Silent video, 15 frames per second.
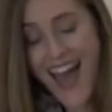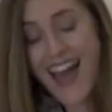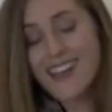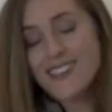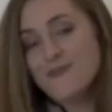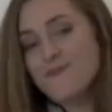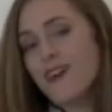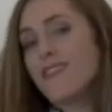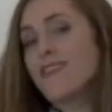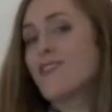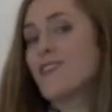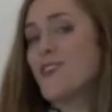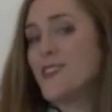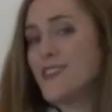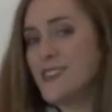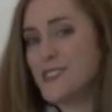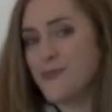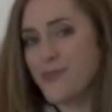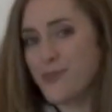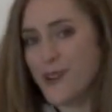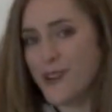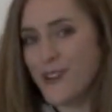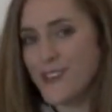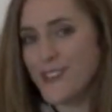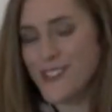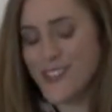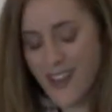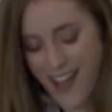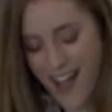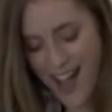As my 30s
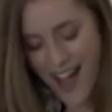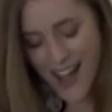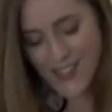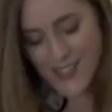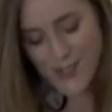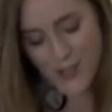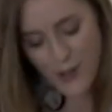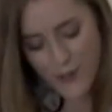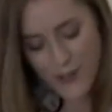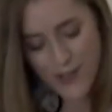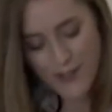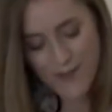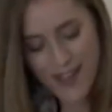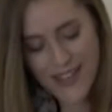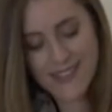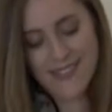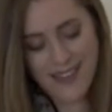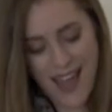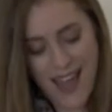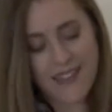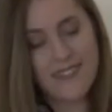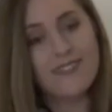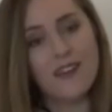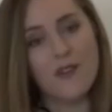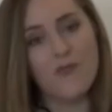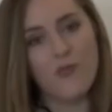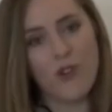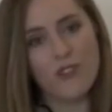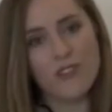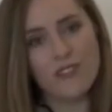approached, I softened my stance
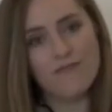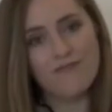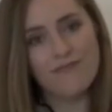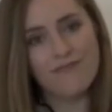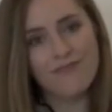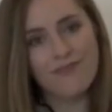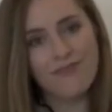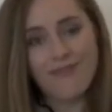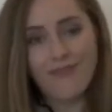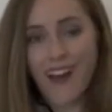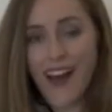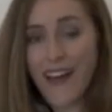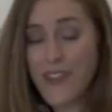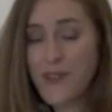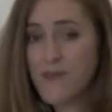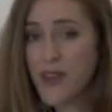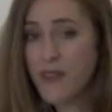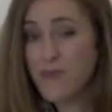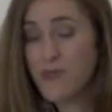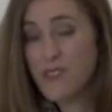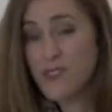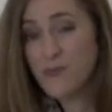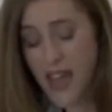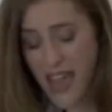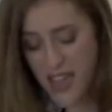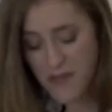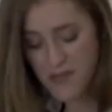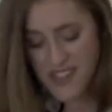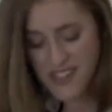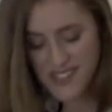somewhat. Other people's
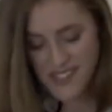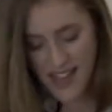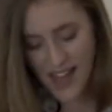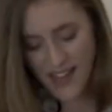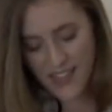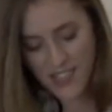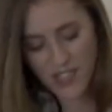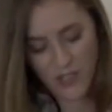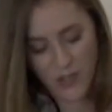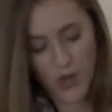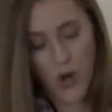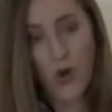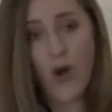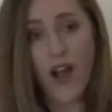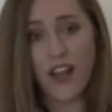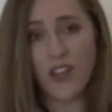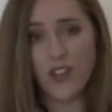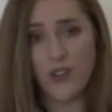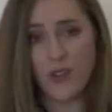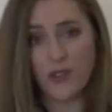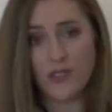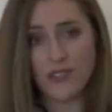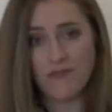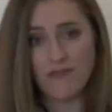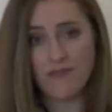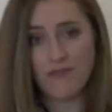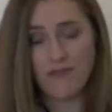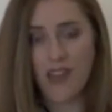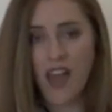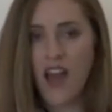babies started to look quite cute,
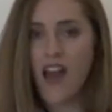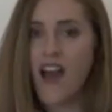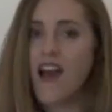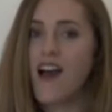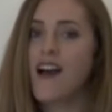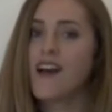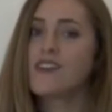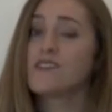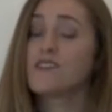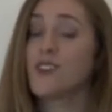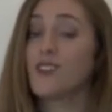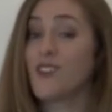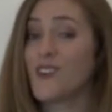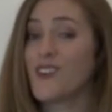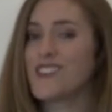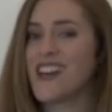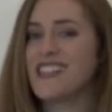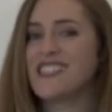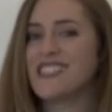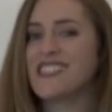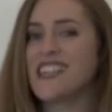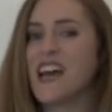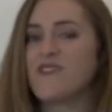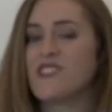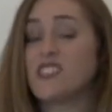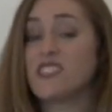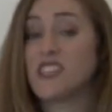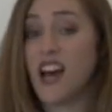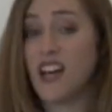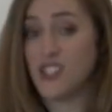so long as I didn't have to
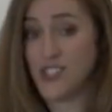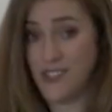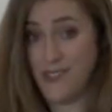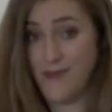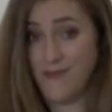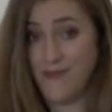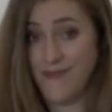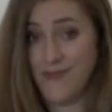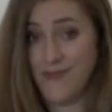touch them.